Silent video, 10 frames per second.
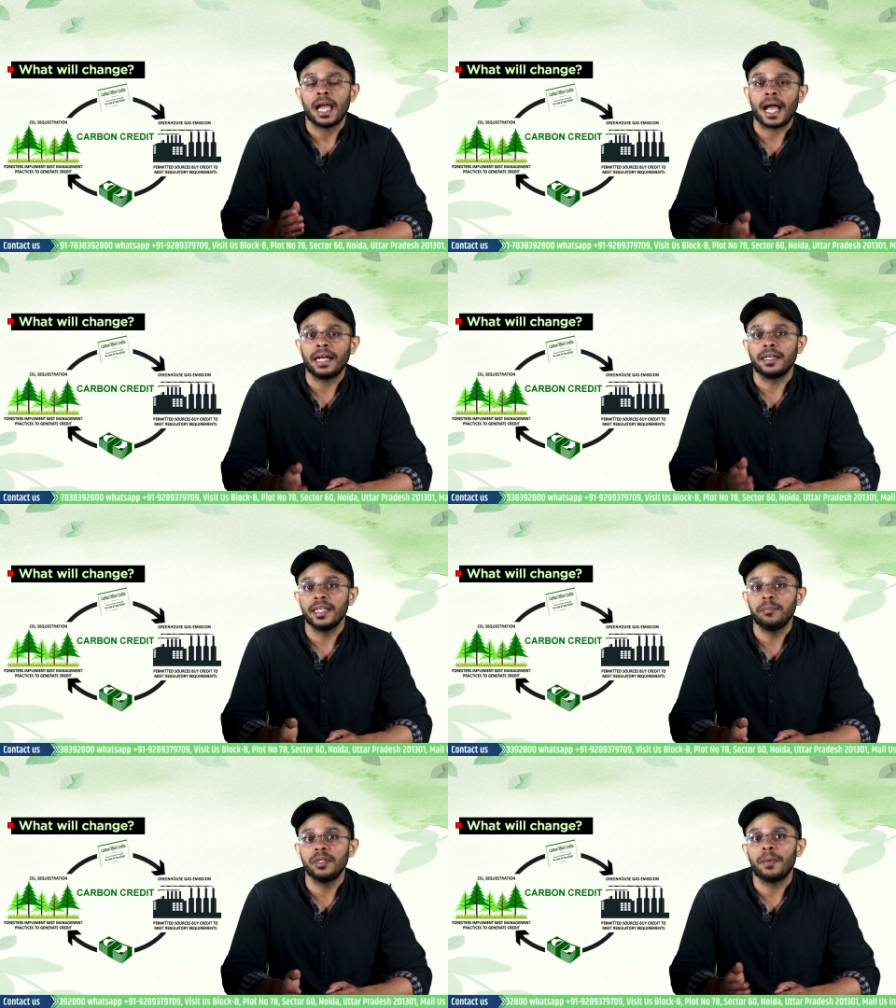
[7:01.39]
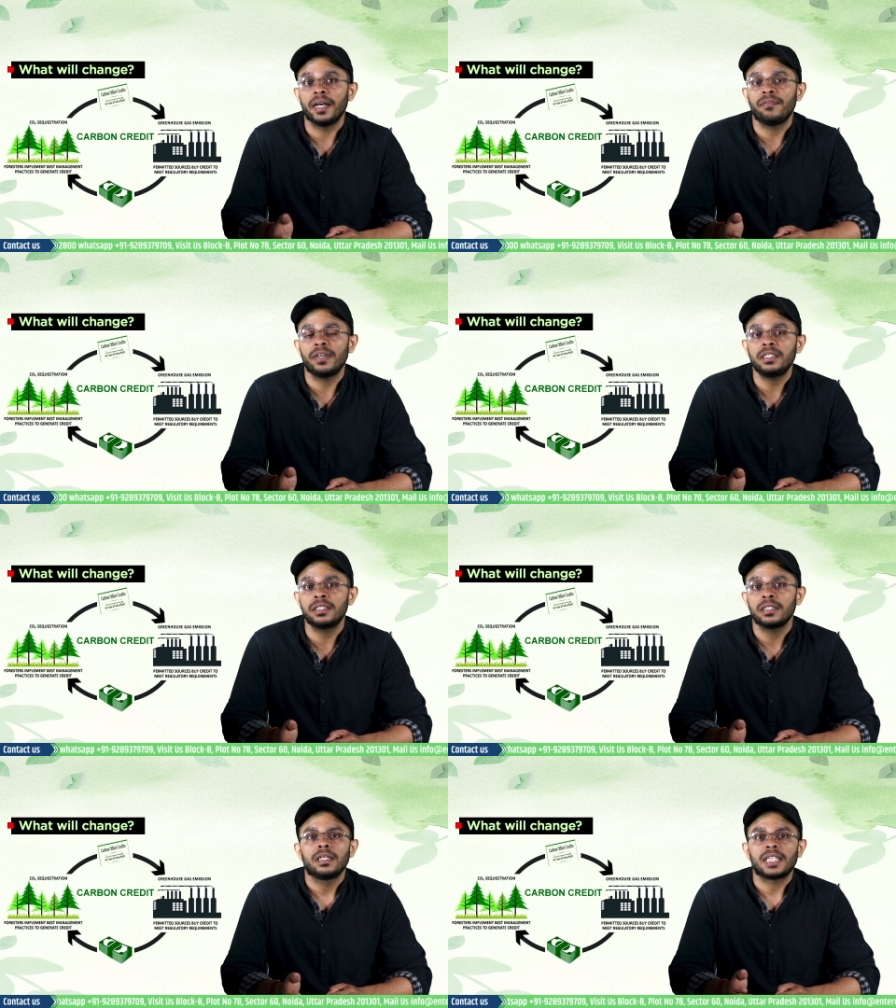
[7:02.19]
and reap the
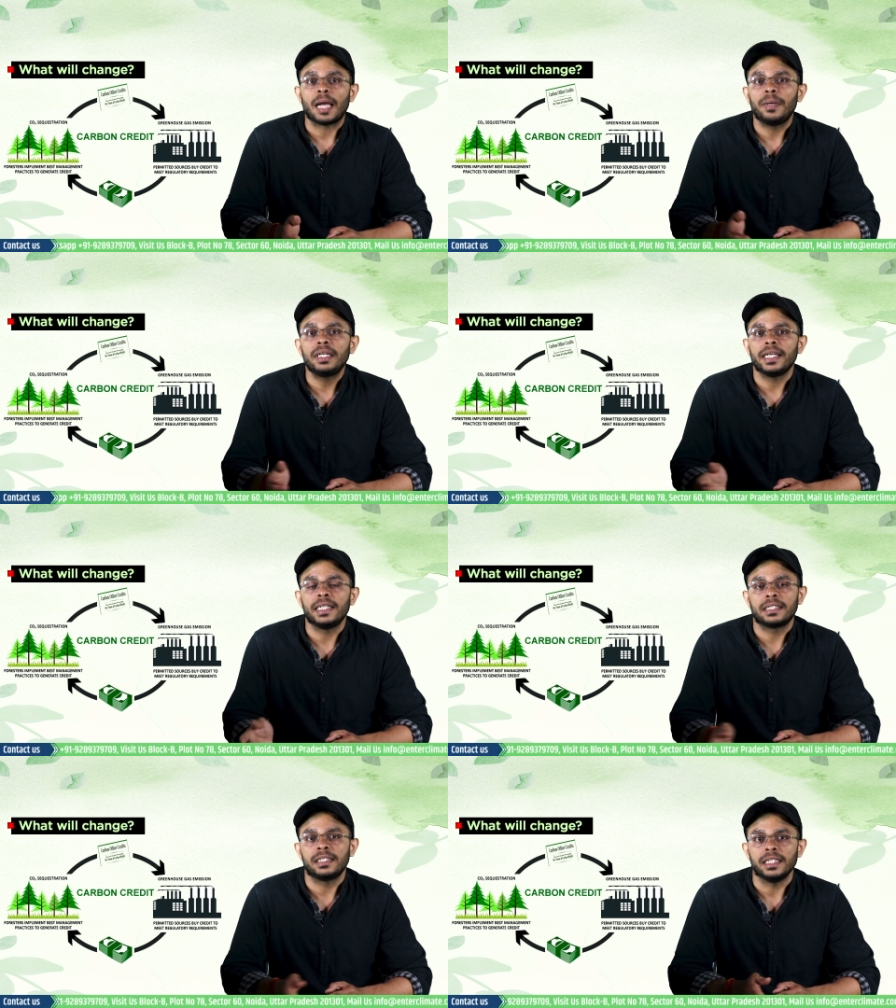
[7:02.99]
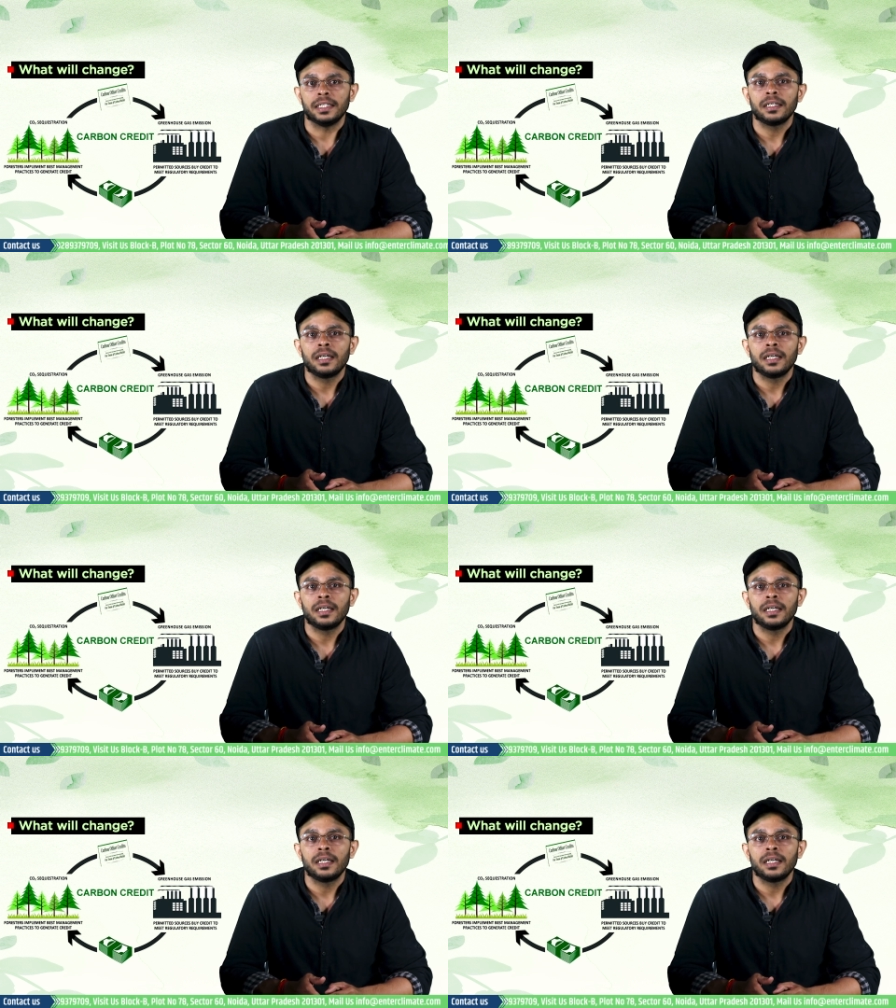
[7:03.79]
benefits simultaneously.